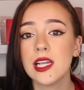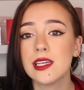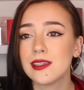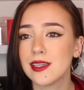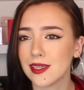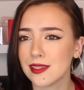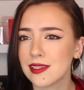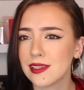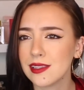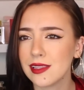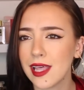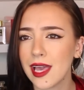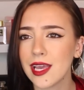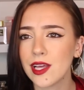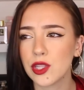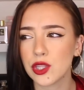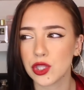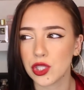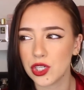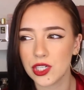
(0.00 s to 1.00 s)
doesn't
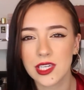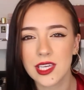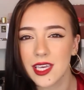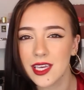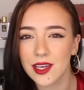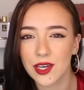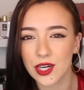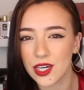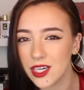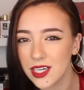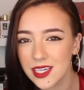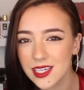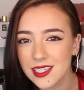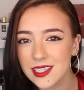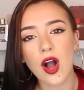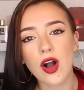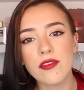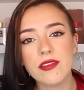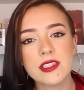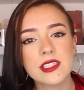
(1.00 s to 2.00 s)
like looking good.
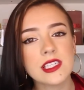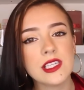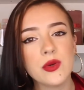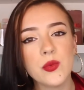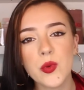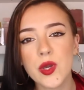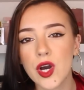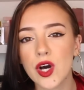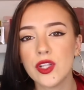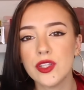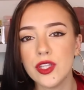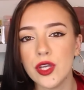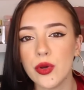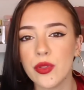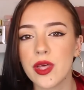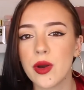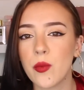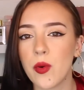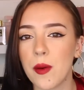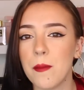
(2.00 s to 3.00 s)
Obviously we all know
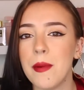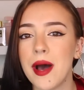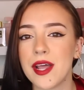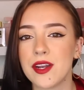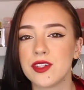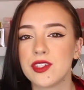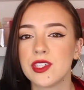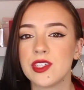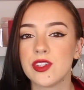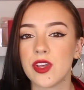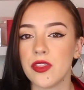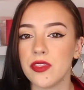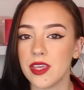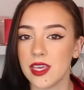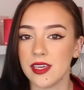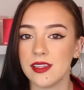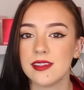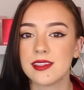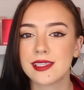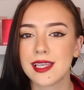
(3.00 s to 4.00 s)
that what matters is on
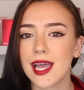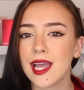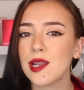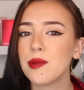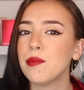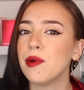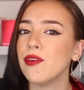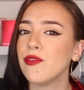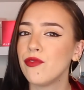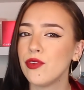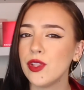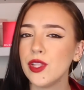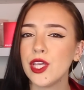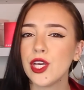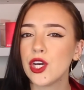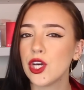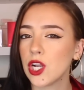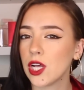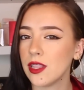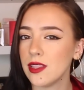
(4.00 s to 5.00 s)
the inside, but
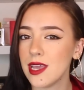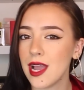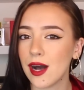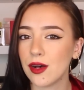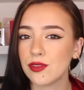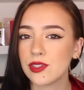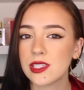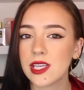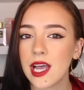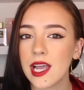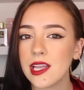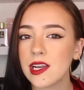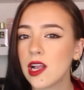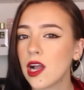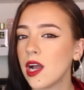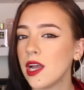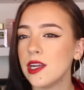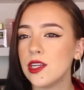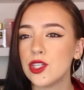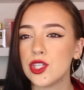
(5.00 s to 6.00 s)
feeling good on the outside
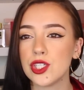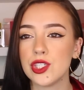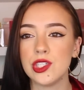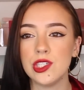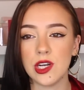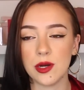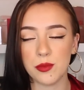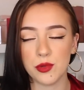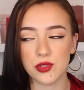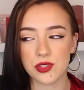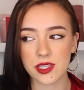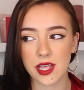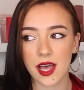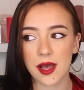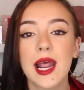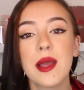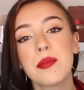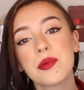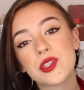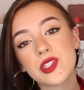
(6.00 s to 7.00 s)
kind of just doubles
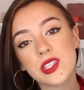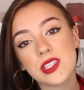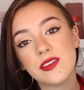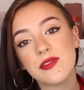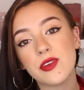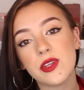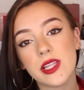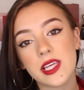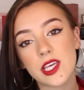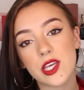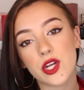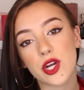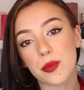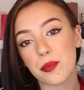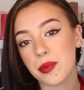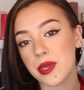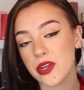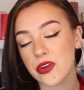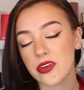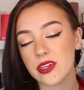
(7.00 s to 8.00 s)
that. I personally feel like your
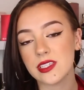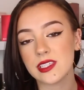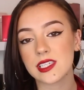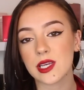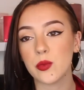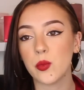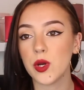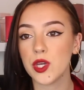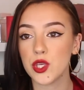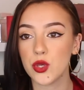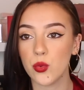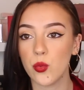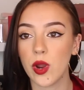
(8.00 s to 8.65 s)
appearance and what you